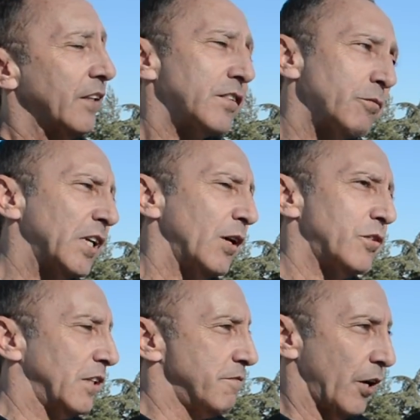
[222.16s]

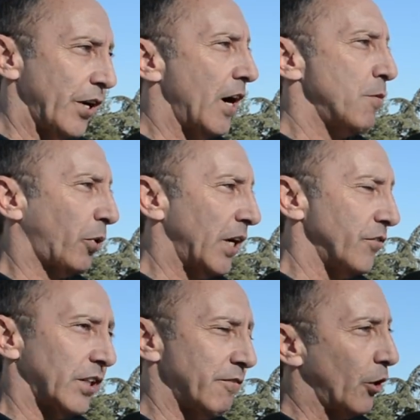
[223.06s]
sometimes at a very high
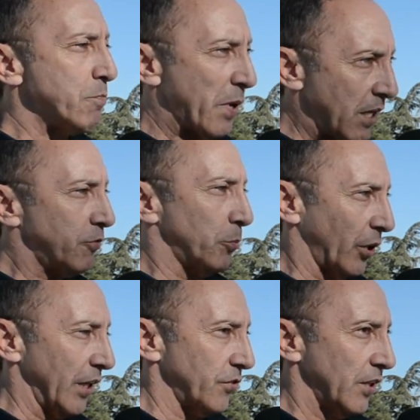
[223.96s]
price, at a very painful
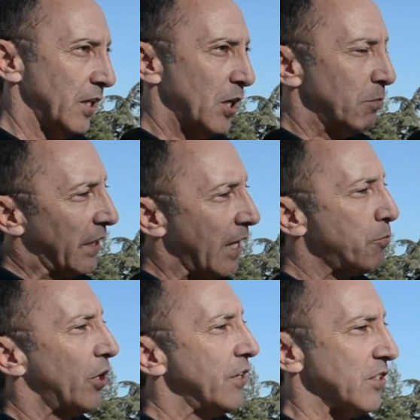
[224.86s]
price. But
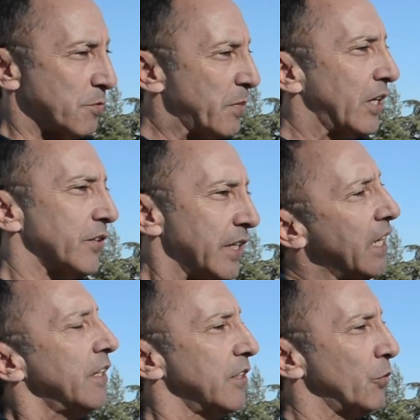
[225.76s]
that price is better than
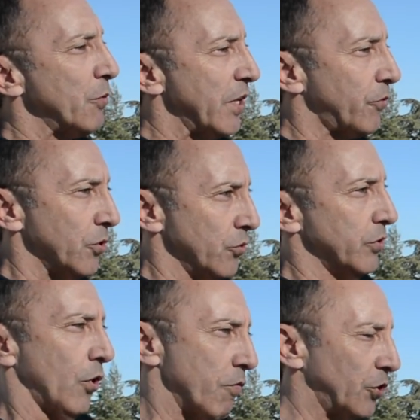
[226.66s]
anything we went through
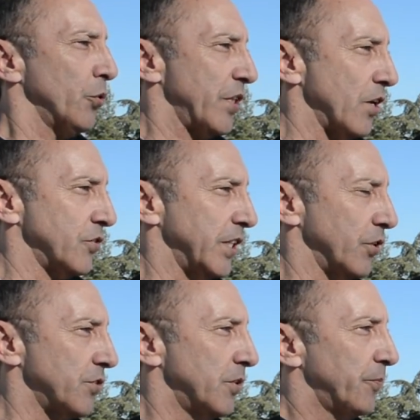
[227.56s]
over 2,000
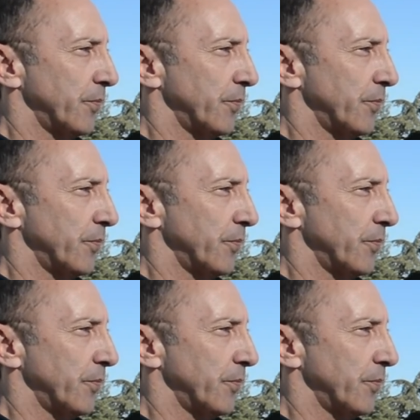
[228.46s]
years.